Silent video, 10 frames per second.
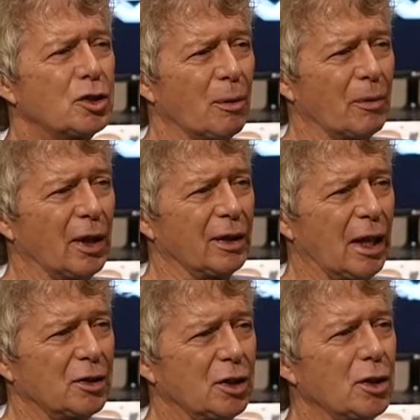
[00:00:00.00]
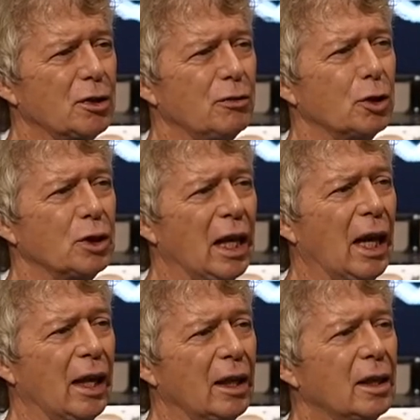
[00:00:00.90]
something, that sense of your
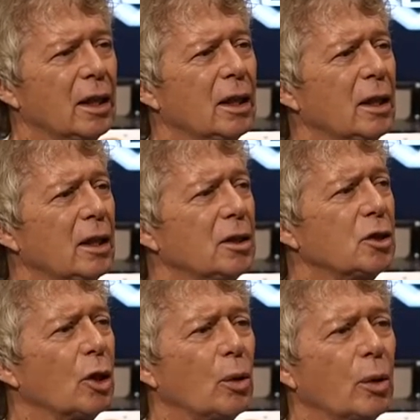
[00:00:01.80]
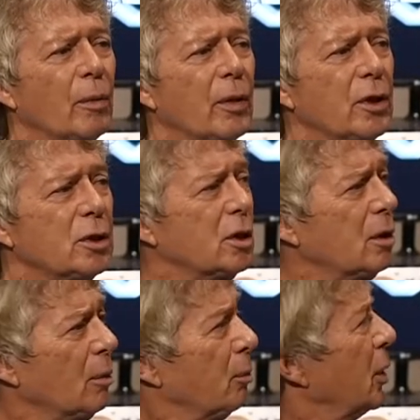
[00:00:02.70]
day. Yeah. So
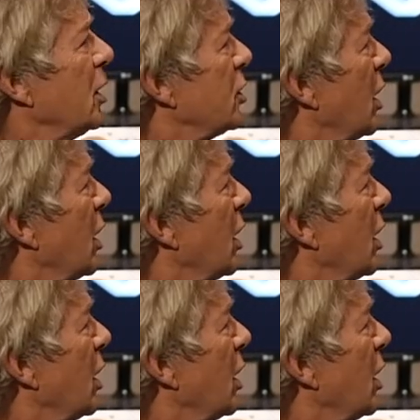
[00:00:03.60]
this place